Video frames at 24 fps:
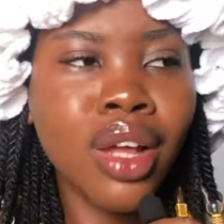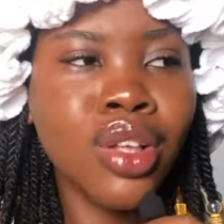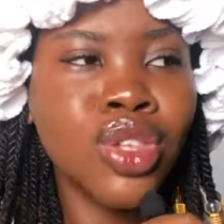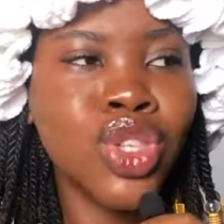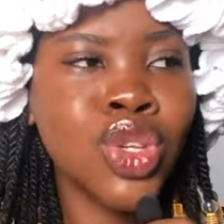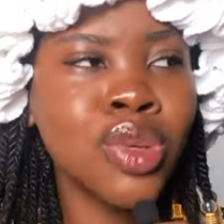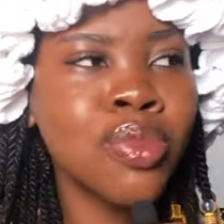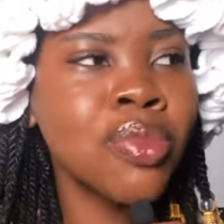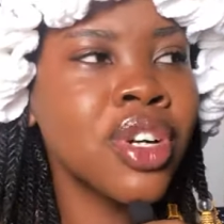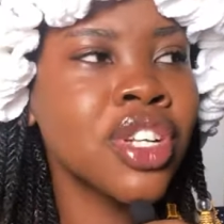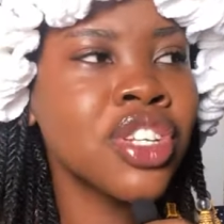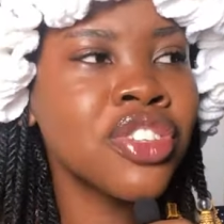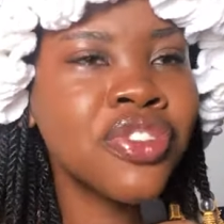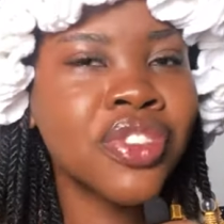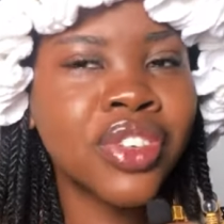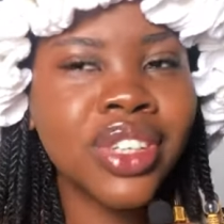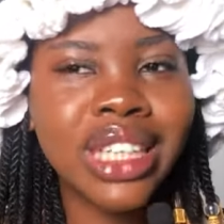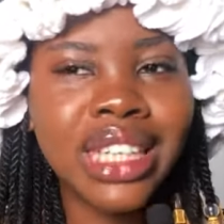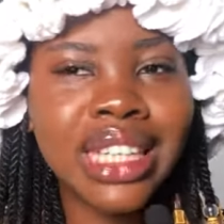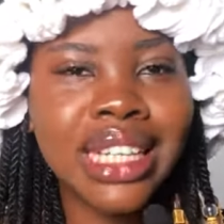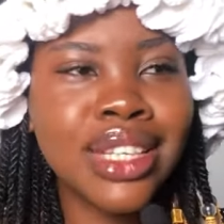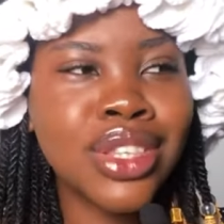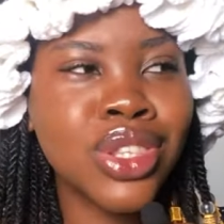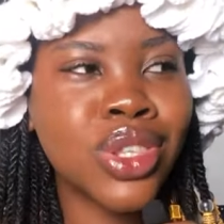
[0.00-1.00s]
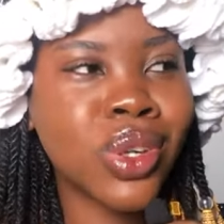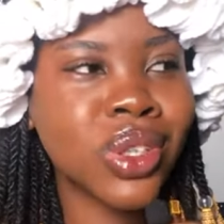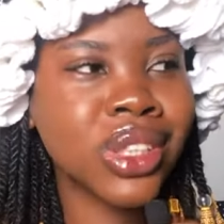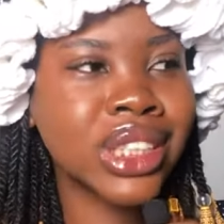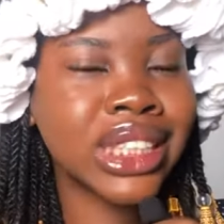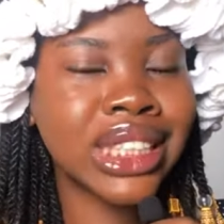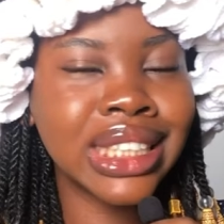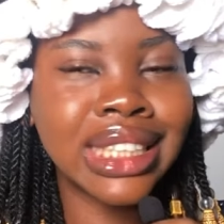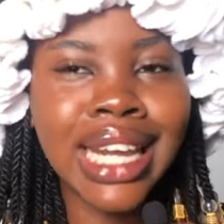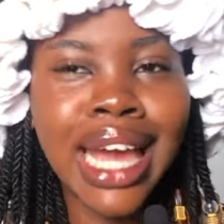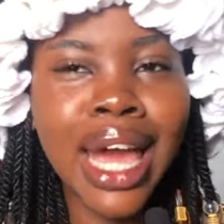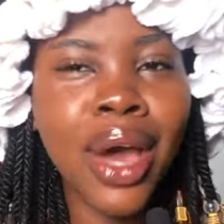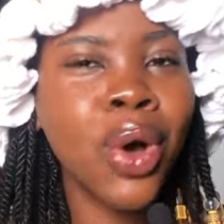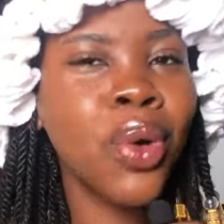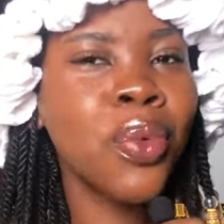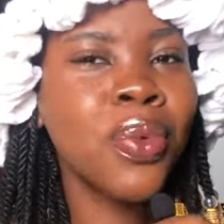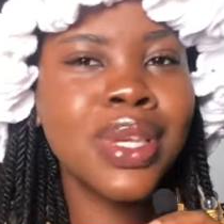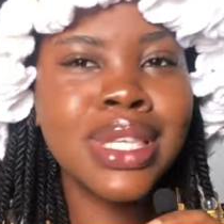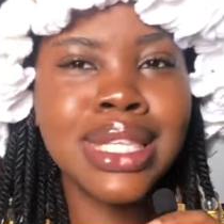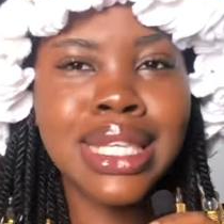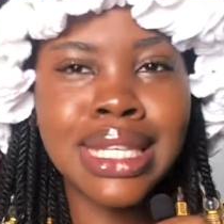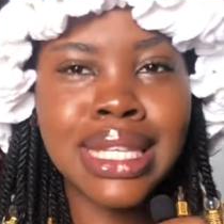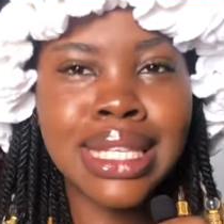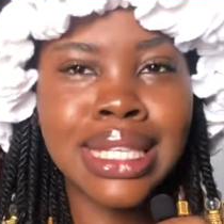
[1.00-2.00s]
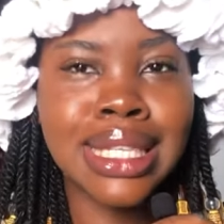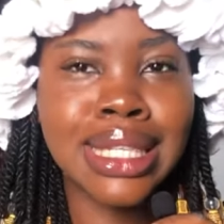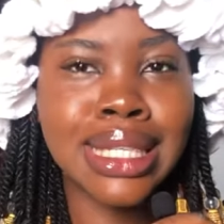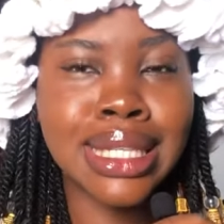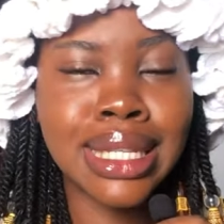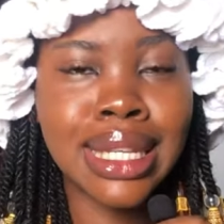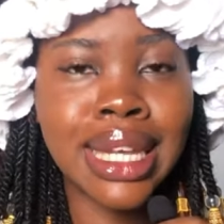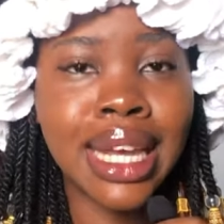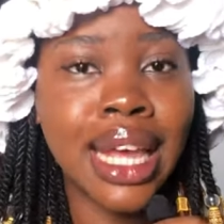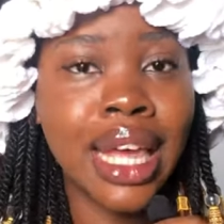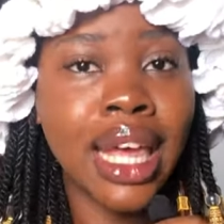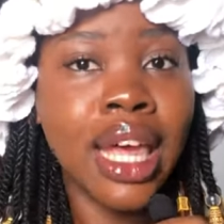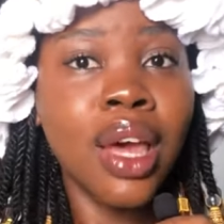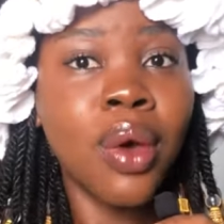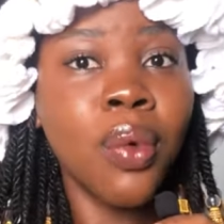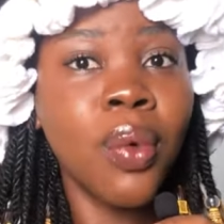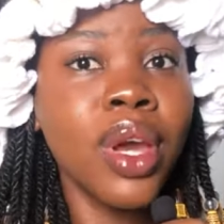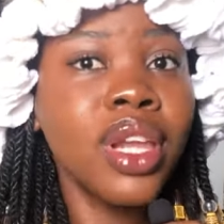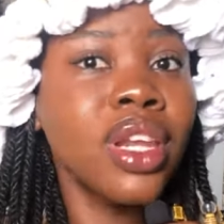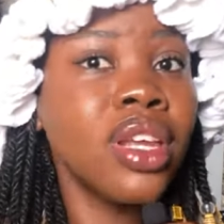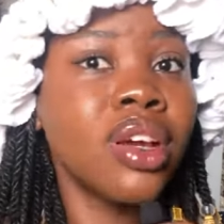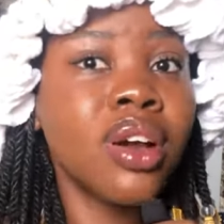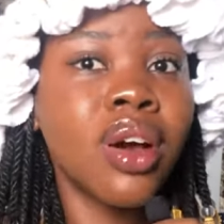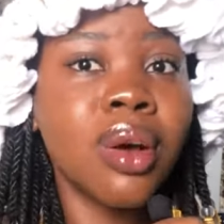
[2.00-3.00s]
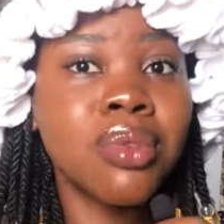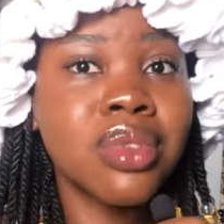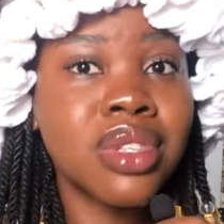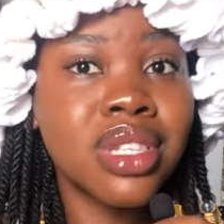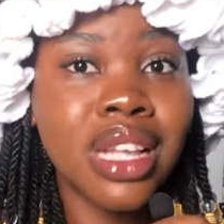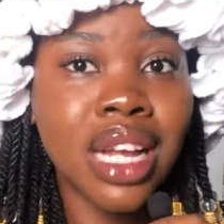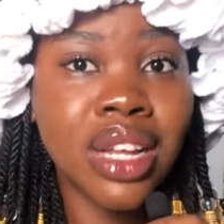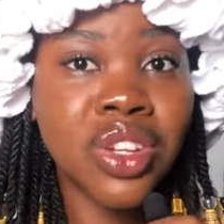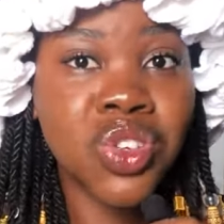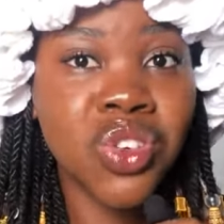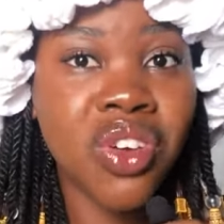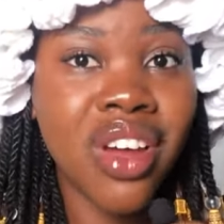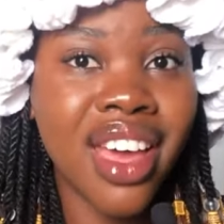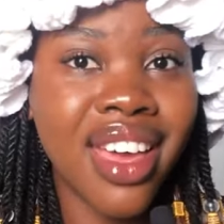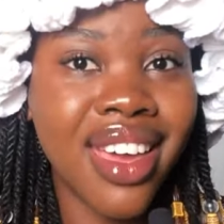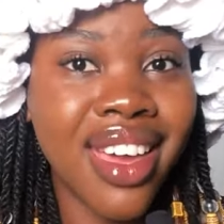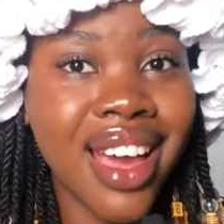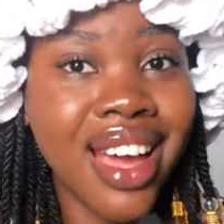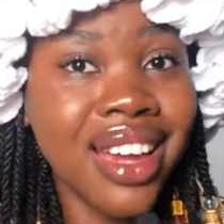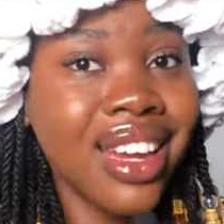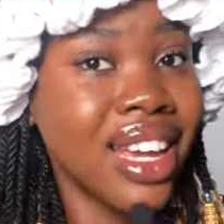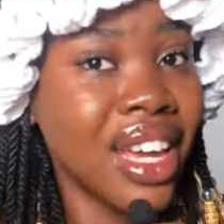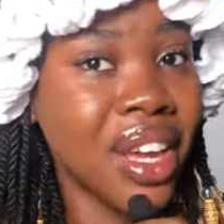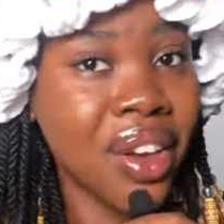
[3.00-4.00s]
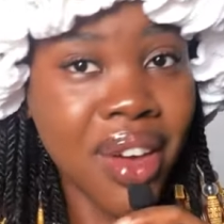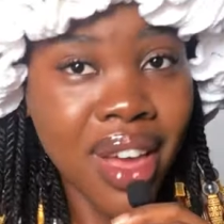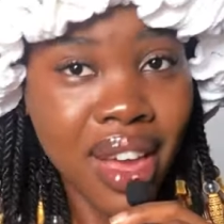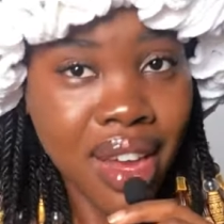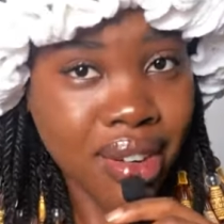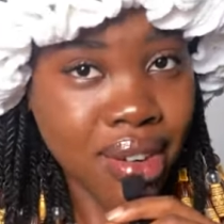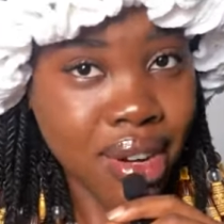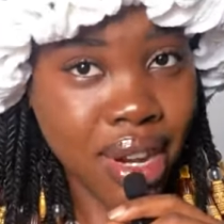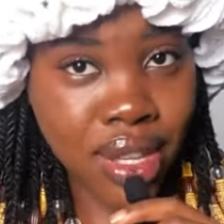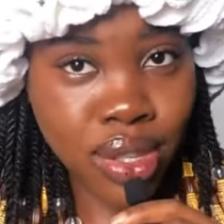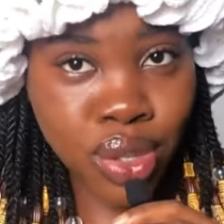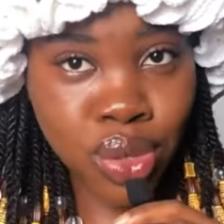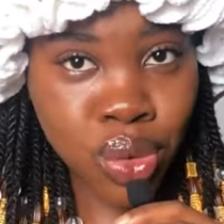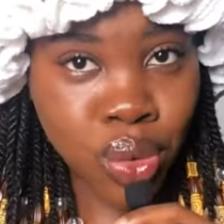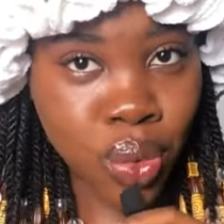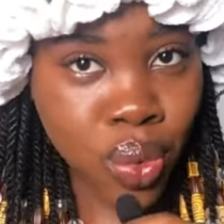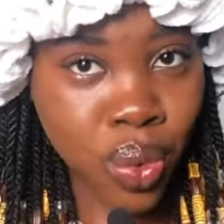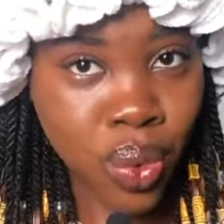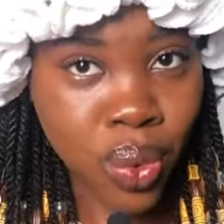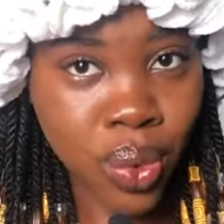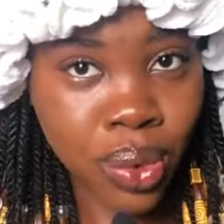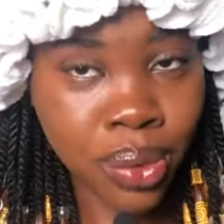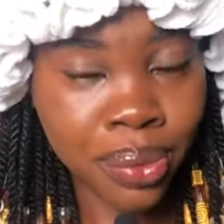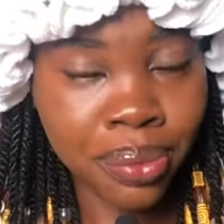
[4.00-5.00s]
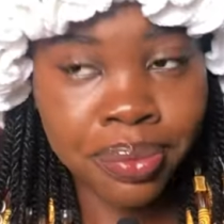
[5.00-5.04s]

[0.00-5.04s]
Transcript: Too much fondling, touching. I always say this thing. When it comes to natural hair, I like your hair rest too.